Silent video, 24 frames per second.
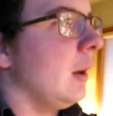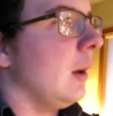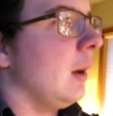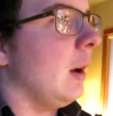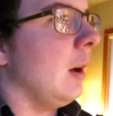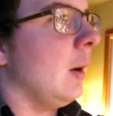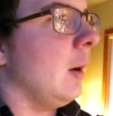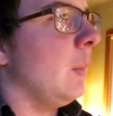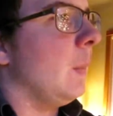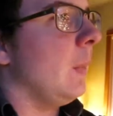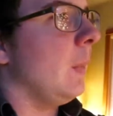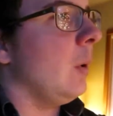
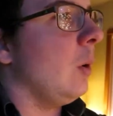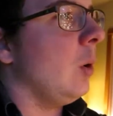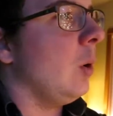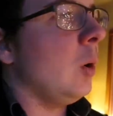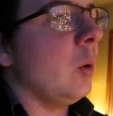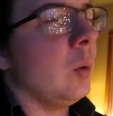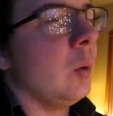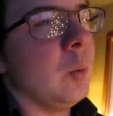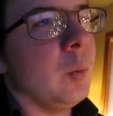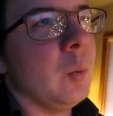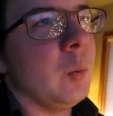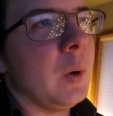Um,
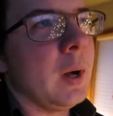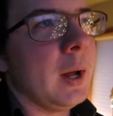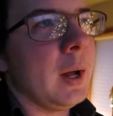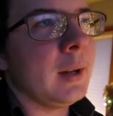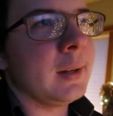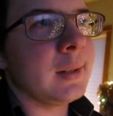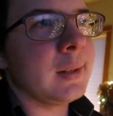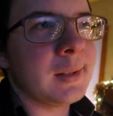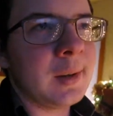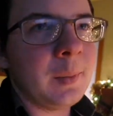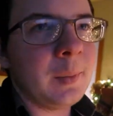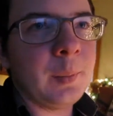oh,
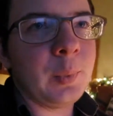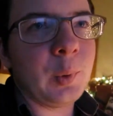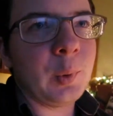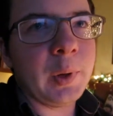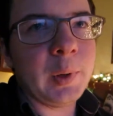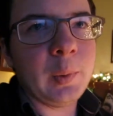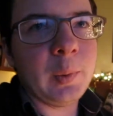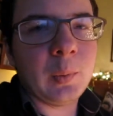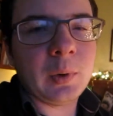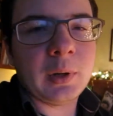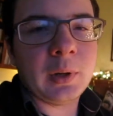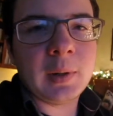at some
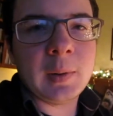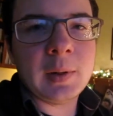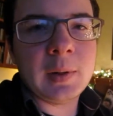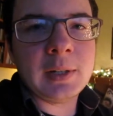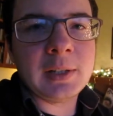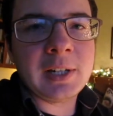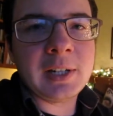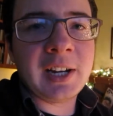point we're gonna